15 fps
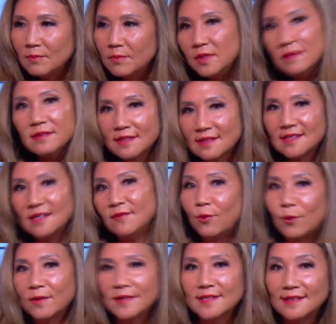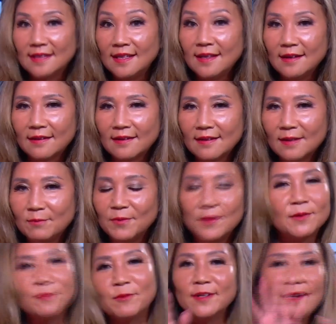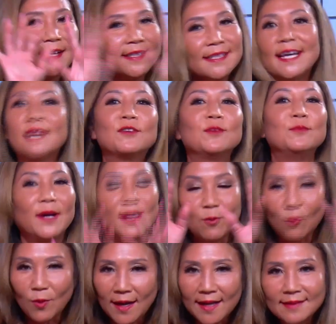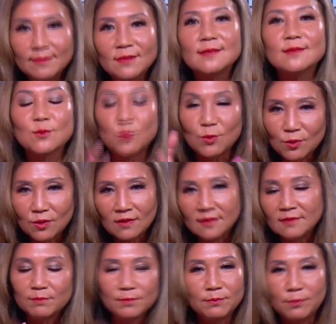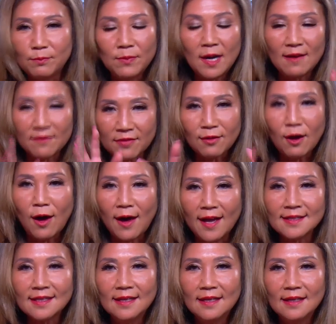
Bill 64 isn't here and we're not governed by one school of thought,